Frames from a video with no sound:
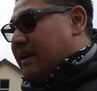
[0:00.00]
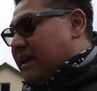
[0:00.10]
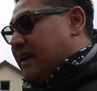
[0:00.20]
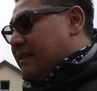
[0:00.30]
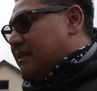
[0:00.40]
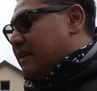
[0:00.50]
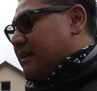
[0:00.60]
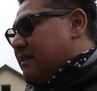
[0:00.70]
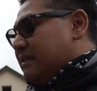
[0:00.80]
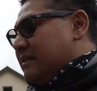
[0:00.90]
and
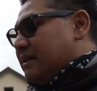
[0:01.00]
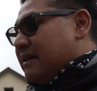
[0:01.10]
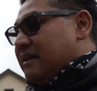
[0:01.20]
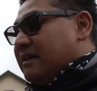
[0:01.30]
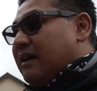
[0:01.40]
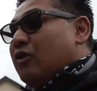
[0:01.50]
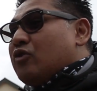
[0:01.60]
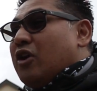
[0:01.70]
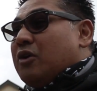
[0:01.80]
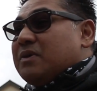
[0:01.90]
then the whole
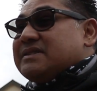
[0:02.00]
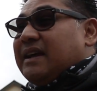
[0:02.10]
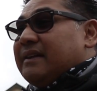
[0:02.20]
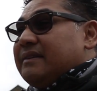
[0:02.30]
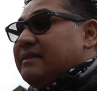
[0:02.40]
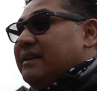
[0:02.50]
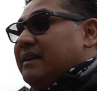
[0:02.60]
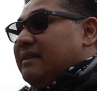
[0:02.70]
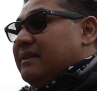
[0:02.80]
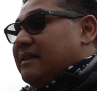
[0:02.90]
car was done
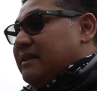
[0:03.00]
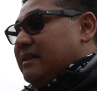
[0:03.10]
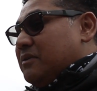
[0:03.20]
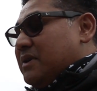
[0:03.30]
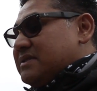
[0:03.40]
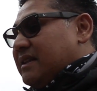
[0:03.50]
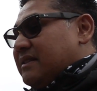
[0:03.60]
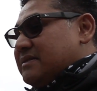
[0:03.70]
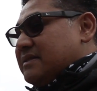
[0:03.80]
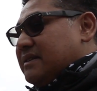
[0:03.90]
in what's that?
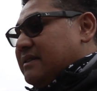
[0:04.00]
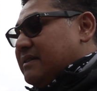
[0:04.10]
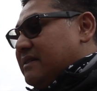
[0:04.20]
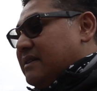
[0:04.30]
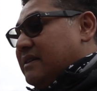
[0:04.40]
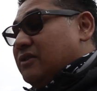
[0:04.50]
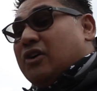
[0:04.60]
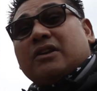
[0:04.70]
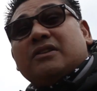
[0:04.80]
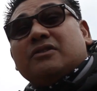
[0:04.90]
It's a
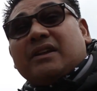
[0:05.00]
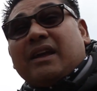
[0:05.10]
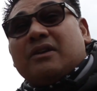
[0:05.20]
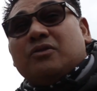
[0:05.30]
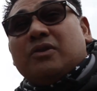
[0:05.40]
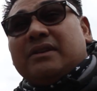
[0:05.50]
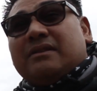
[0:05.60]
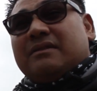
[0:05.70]
Nardo grey, I call it.